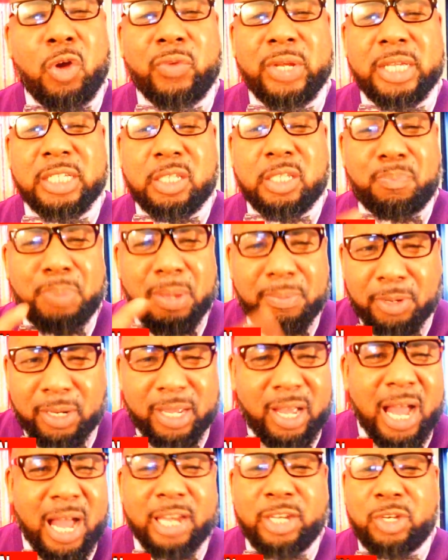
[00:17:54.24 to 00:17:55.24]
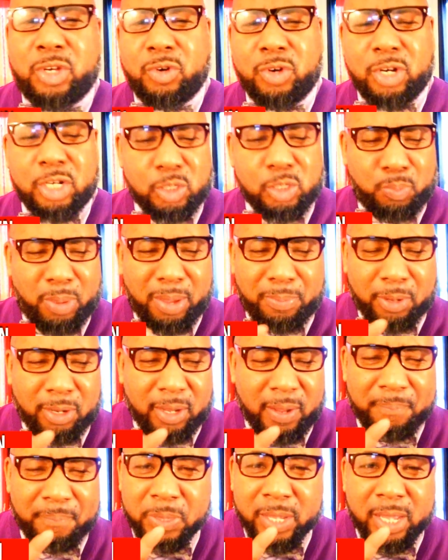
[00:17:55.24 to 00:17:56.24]
reason. People in Honduras,
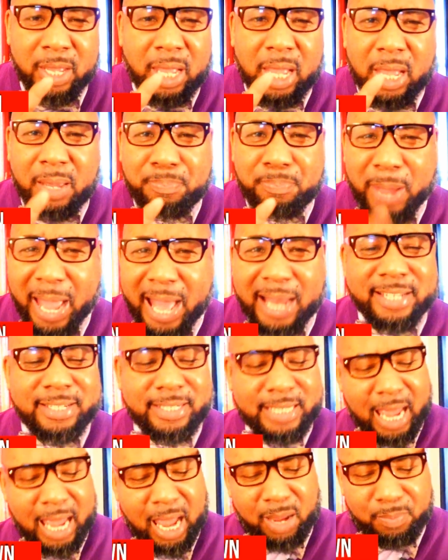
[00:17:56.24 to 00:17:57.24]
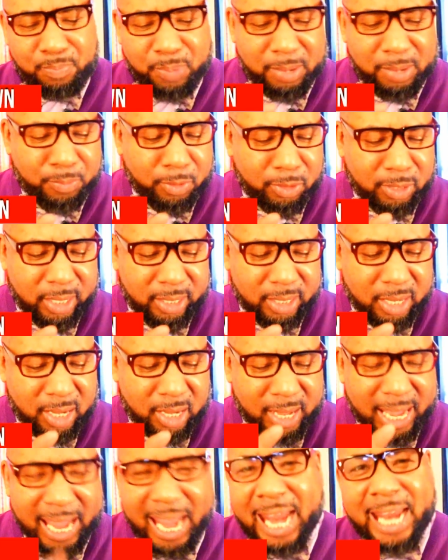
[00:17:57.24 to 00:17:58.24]
people in Palestine, people in
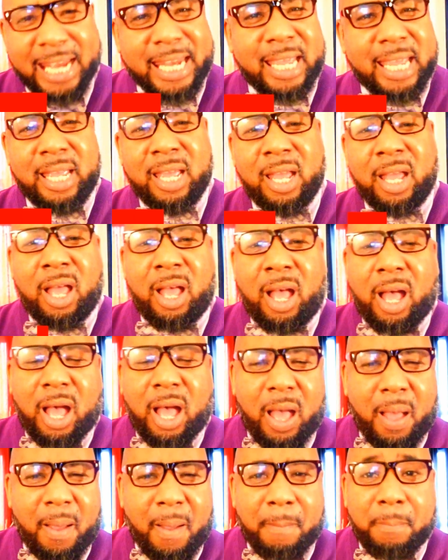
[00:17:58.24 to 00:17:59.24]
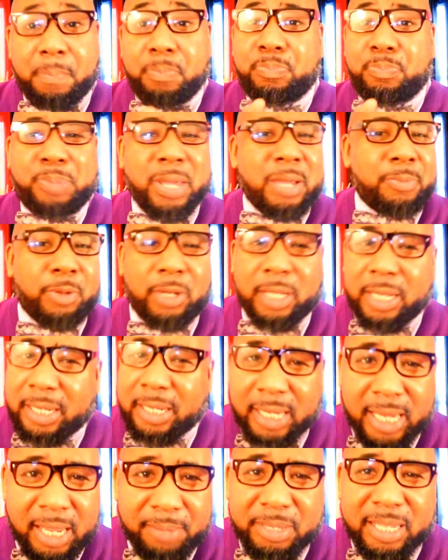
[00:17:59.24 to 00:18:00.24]
Haiti, people
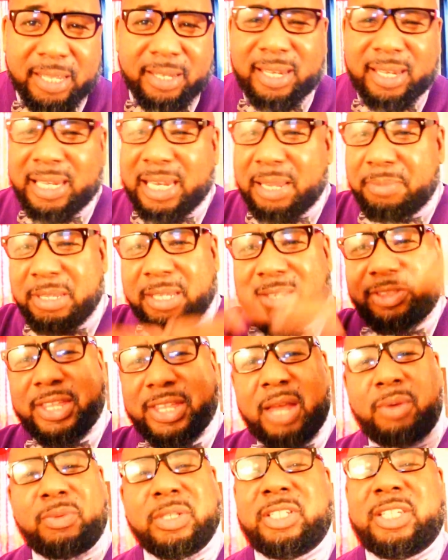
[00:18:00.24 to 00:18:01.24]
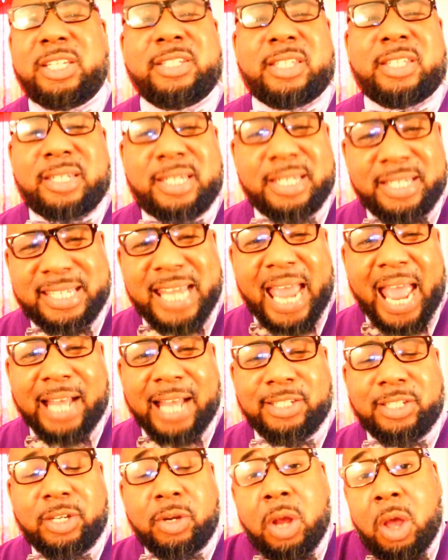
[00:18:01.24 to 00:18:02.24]
in Libya. The Libya thing was just a
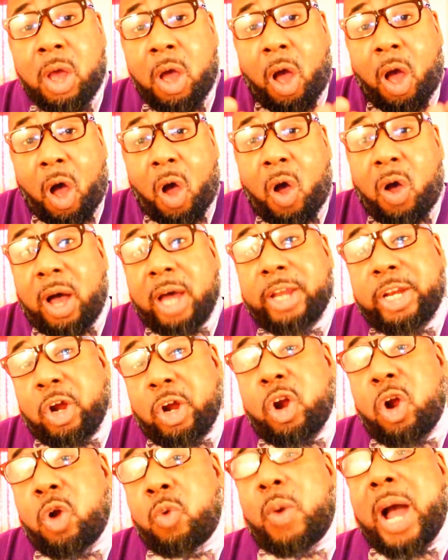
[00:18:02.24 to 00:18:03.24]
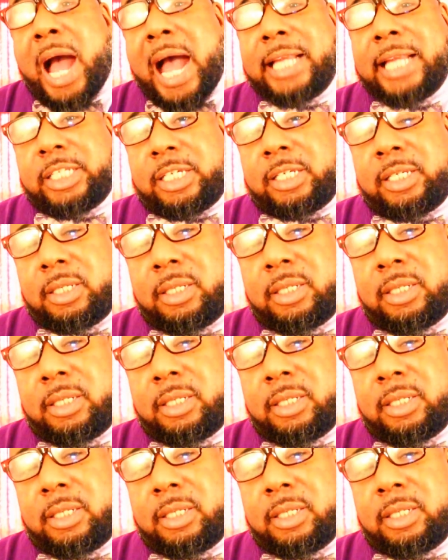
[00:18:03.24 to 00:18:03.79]
disaster, all under her watch.